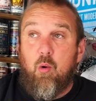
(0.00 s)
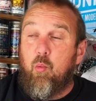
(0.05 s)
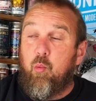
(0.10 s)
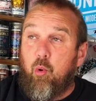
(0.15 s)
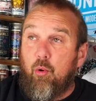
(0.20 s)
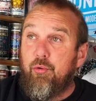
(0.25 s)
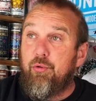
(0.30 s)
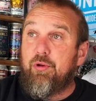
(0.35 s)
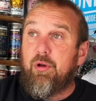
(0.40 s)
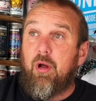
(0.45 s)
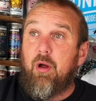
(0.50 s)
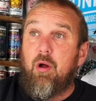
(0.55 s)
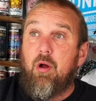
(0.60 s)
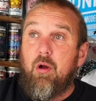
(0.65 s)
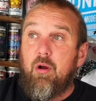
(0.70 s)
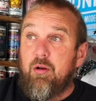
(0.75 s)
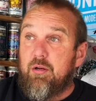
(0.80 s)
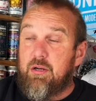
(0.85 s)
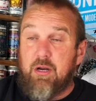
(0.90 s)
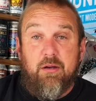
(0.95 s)
Wanda,
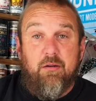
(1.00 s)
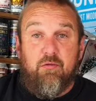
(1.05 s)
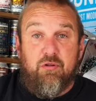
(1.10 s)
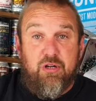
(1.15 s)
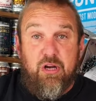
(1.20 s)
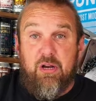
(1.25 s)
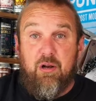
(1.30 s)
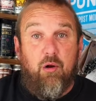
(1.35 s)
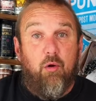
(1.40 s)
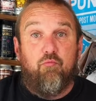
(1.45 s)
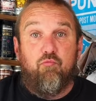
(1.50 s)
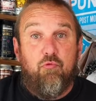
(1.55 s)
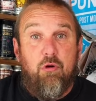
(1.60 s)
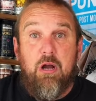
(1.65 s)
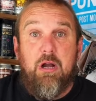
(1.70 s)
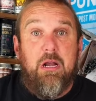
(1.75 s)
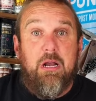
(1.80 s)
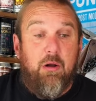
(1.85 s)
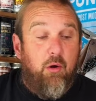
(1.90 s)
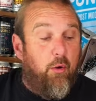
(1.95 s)
say, so she
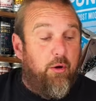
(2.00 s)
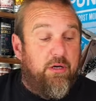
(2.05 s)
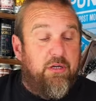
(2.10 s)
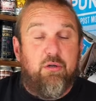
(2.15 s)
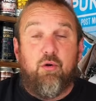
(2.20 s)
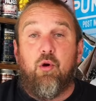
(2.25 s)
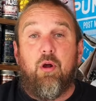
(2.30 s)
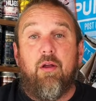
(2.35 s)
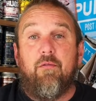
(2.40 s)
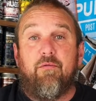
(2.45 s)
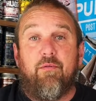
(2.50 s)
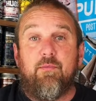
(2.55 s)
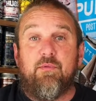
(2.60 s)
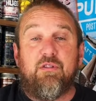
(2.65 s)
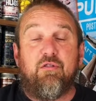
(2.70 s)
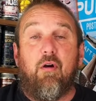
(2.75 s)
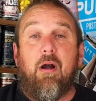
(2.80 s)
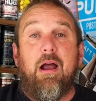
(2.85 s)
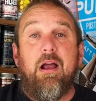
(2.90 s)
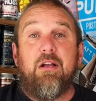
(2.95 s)
really likes cooking from
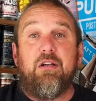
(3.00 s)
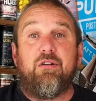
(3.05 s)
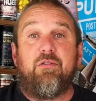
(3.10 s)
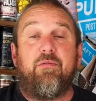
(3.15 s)
scratch,